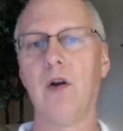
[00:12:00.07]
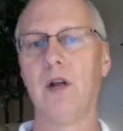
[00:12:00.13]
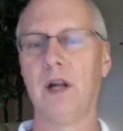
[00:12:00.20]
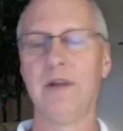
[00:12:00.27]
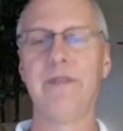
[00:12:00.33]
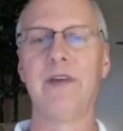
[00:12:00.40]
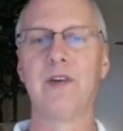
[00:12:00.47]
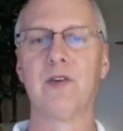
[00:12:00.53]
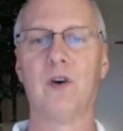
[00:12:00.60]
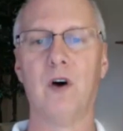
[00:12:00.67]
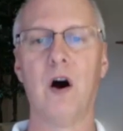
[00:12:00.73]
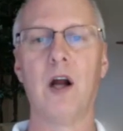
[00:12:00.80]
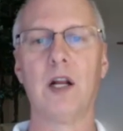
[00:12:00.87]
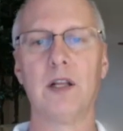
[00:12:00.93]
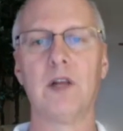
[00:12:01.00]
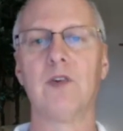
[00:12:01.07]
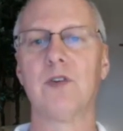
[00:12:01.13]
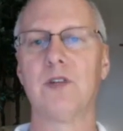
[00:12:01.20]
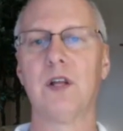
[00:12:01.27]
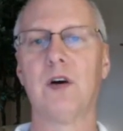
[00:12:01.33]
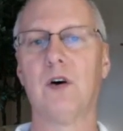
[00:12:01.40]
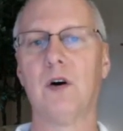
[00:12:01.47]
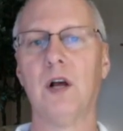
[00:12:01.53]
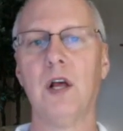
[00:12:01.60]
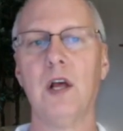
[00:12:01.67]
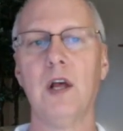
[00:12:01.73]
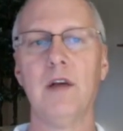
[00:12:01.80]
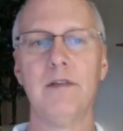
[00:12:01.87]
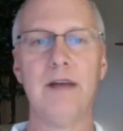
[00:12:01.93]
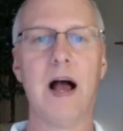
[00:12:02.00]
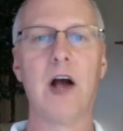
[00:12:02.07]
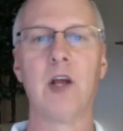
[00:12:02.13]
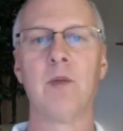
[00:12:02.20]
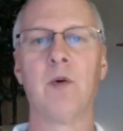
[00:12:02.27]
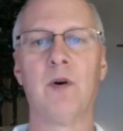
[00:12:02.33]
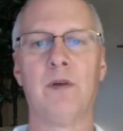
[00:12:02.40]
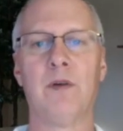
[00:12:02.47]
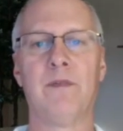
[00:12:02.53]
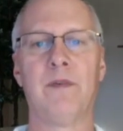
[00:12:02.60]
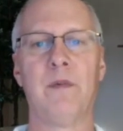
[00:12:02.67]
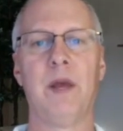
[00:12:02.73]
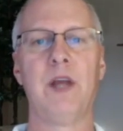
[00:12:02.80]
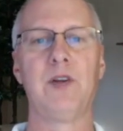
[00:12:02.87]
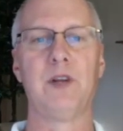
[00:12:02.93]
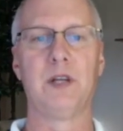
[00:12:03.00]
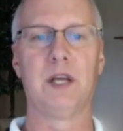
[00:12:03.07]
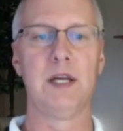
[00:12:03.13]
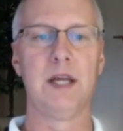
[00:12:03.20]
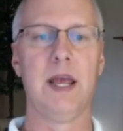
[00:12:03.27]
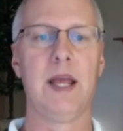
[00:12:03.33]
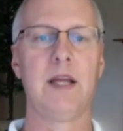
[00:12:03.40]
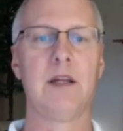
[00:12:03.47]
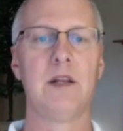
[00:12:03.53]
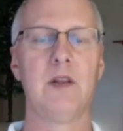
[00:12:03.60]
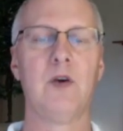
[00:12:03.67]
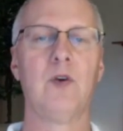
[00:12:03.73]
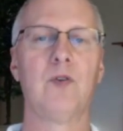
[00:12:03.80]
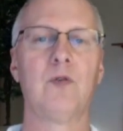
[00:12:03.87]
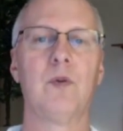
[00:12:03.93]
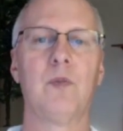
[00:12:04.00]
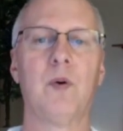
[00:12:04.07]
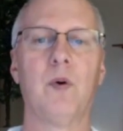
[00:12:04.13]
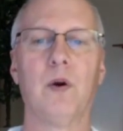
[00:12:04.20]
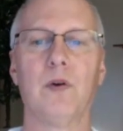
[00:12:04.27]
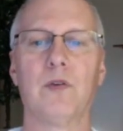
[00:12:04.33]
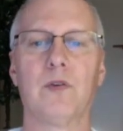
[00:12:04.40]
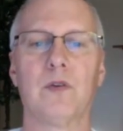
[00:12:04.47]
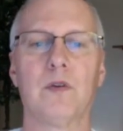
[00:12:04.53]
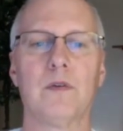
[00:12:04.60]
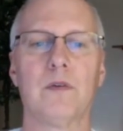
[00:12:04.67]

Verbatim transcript: an official audit, there's still valuable information contained in those reports.